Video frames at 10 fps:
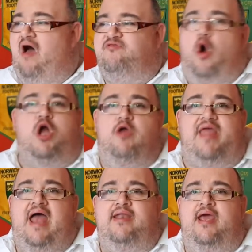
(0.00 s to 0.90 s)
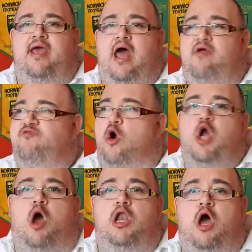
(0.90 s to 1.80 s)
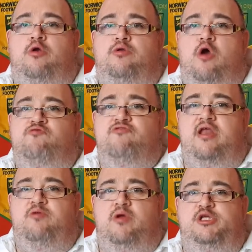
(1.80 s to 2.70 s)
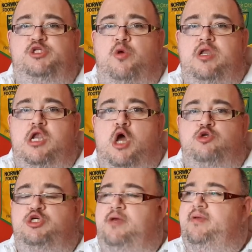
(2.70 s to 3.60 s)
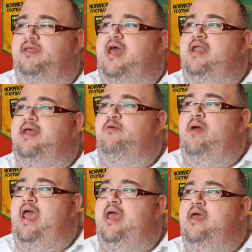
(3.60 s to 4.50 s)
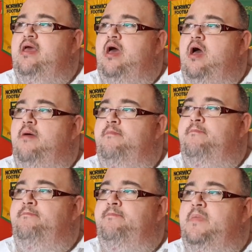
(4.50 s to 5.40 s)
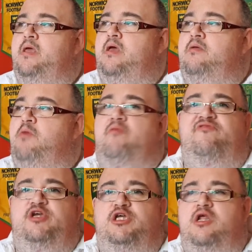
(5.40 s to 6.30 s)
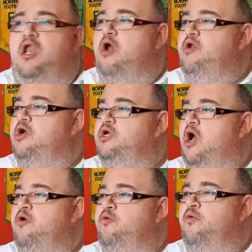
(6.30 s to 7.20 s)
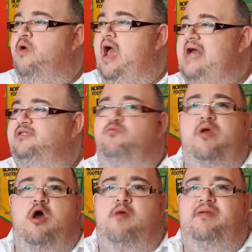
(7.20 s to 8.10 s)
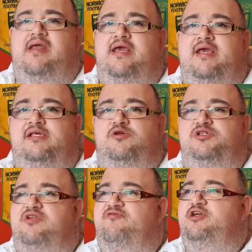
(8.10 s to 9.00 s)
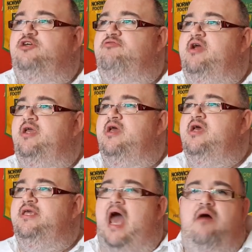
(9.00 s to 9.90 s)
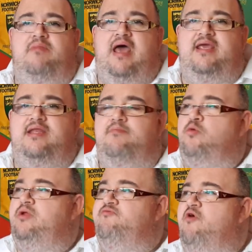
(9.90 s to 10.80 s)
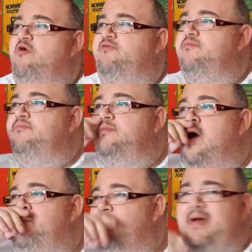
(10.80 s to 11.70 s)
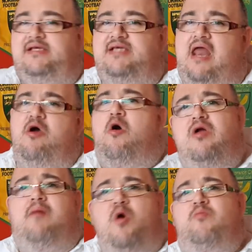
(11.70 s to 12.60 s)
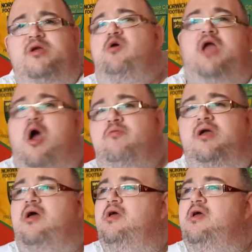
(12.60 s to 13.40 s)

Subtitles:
I've got to go down there, and I've got to go alone. I really wanted to do an alone trip down there where, I'm fishing alone. I can go as and when I please onto the fishery, get up late in the morning rather than, like, my mates going, oh, come on, we've got to go.